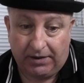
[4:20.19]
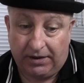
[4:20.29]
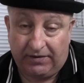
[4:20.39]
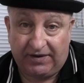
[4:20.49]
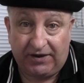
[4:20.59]

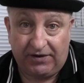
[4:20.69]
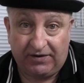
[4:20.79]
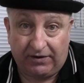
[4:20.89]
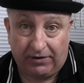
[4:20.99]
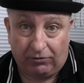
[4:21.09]
Yes,
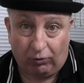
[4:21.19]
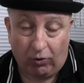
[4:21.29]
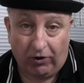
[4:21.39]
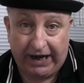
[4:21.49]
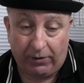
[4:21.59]
he's a
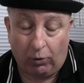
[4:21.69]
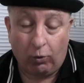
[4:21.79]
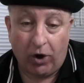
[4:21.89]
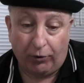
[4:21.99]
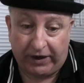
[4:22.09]
right
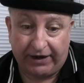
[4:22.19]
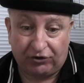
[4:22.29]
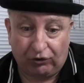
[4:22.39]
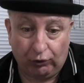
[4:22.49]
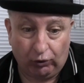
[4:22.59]
woke
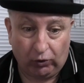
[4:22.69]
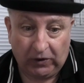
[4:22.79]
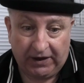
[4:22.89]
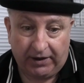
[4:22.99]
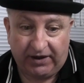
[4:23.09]

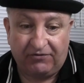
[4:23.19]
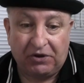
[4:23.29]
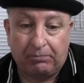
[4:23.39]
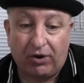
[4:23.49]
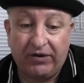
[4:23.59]
tool. If
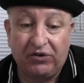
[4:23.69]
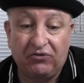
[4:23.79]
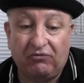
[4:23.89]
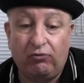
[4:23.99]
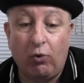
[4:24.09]
the
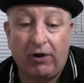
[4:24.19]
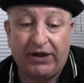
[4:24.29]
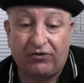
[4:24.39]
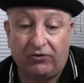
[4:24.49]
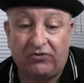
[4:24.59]
presence of
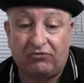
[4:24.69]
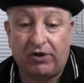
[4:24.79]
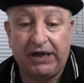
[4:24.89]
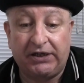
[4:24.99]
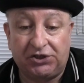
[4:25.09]
whites on
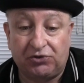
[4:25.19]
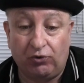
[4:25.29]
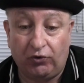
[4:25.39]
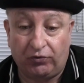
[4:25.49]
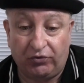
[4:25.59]
Australian
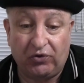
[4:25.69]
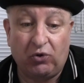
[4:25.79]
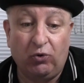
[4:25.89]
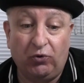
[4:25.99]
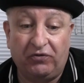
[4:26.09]
shores was the
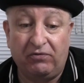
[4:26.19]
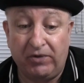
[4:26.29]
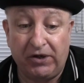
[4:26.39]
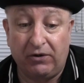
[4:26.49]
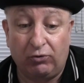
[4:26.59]
cause of
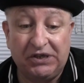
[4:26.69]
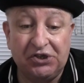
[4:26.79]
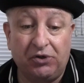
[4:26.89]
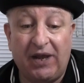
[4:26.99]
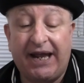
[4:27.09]
the
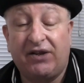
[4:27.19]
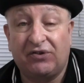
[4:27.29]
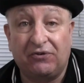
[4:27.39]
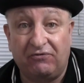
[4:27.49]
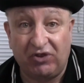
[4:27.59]
original
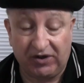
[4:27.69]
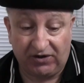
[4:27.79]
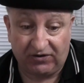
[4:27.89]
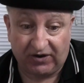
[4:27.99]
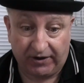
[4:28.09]
angst of
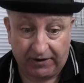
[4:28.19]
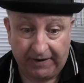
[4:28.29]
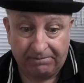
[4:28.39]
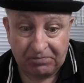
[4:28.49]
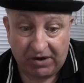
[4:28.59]
these
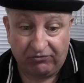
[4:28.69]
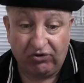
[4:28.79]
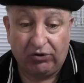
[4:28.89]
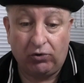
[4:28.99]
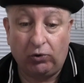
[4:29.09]

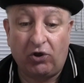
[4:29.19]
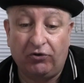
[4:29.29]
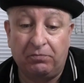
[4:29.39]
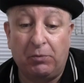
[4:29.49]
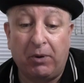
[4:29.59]
vocal
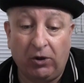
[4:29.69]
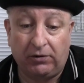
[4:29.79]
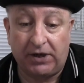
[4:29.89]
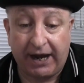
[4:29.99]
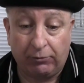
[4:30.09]

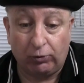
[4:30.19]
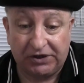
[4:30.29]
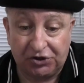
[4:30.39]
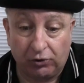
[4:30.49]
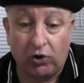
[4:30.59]
cosmopolitan
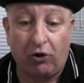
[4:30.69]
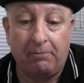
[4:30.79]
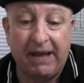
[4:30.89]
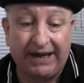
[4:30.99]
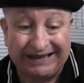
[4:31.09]
Aboriginal
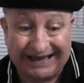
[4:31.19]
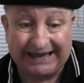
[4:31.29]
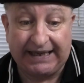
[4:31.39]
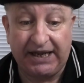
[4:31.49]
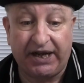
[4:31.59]
combatants,
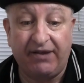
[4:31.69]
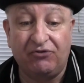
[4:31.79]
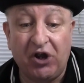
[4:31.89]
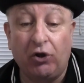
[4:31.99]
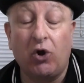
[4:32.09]
then they
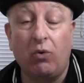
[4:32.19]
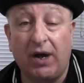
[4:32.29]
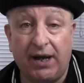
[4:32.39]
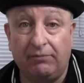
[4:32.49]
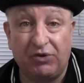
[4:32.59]
have no
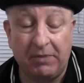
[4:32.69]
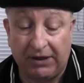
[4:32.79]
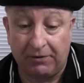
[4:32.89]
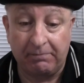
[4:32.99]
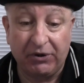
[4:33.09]
qualms
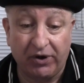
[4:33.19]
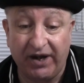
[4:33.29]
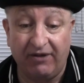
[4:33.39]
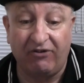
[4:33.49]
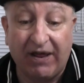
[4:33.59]
about the
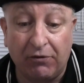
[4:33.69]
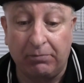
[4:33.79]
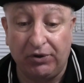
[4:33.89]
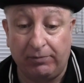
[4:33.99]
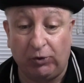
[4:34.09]
myriad of other
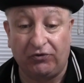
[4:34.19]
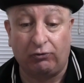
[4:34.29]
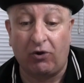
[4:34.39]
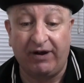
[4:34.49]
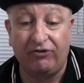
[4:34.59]
peoples
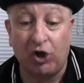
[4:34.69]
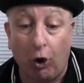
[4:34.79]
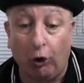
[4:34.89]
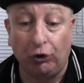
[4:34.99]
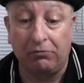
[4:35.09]
arriving
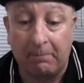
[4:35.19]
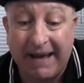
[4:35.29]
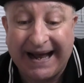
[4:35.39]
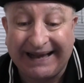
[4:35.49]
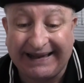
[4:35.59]
en
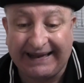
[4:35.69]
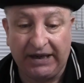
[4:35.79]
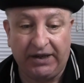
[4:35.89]
masse.